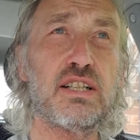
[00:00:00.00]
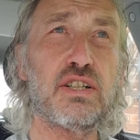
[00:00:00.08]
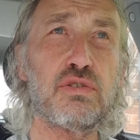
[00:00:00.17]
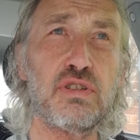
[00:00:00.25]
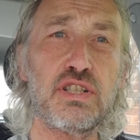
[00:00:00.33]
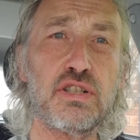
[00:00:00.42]

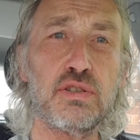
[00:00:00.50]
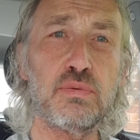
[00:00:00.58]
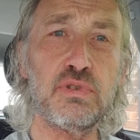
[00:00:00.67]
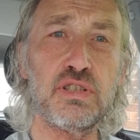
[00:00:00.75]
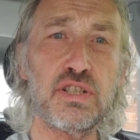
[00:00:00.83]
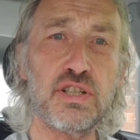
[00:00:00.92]
critical
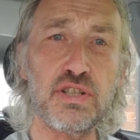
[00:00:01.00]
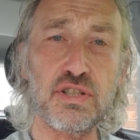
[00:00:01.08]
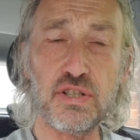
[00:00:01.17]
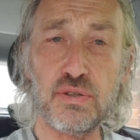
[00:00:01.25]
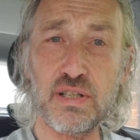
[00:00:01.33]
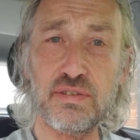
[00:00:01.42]
workers
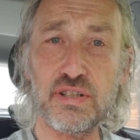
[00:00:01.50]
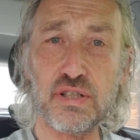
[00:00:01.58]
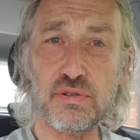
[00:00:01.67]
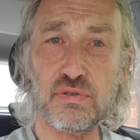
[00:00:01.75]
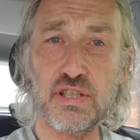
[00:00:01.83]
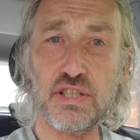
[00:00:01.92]
who have a
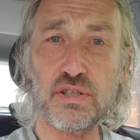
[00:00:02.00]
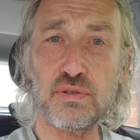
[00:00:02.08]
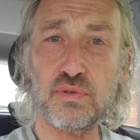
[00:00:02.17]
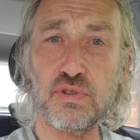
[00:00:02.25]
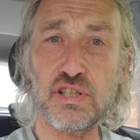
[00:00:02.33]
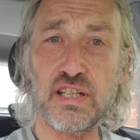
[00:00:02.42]

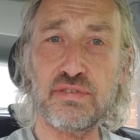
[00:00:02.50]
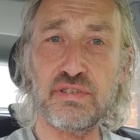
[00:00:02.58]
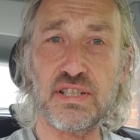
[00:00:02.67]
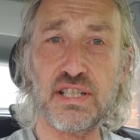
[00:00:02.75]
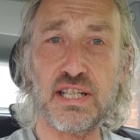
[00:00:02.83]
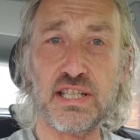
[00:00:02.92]
critical
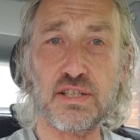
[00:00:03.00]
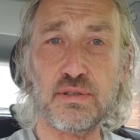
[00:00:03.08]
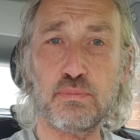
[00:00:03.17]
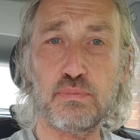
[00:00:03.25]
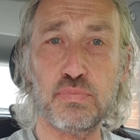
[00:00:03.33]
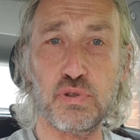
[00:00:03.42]
driving test
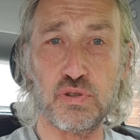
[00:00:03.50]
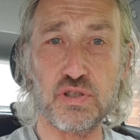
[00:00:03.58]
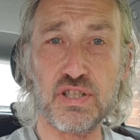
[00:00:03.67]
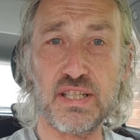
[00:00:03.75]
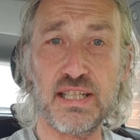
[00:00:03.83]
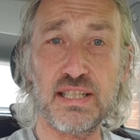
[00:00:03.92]

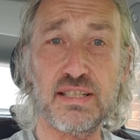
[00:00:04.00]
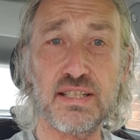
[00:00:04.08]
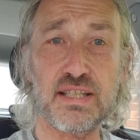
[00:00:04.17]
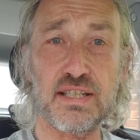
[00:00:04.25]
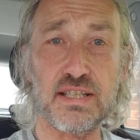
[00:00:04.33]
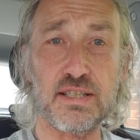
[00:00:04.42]
booked in the
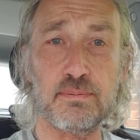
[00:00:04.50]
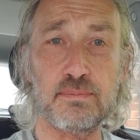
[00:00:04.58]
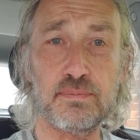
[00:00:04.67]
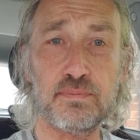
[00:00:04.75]
system.